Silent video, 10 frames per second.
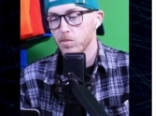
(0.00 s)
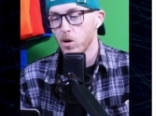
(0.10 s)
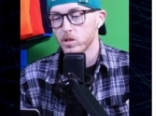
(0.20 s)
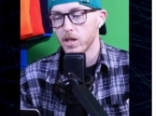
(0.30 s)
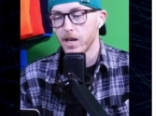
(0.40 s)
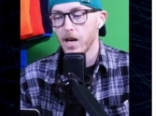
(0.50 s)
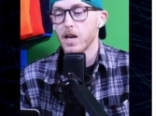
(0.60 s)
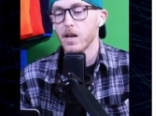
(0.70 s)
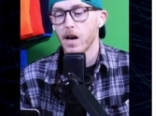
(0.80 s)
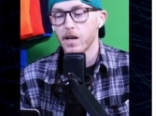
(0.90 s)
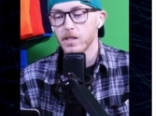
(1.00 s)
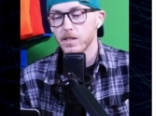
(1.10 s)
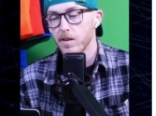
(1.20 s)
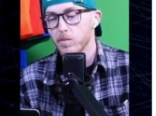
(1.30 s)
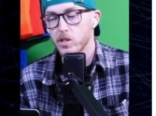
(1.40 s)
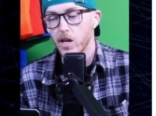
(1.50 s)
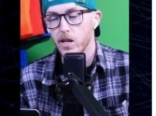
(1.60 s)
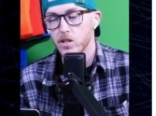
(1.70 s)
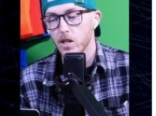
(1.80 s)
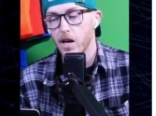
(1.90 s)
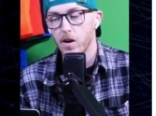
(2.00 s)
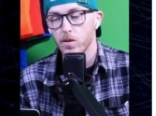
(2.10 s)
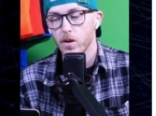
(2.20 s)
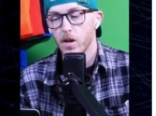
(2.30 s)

posting an .890 save percentage, allowed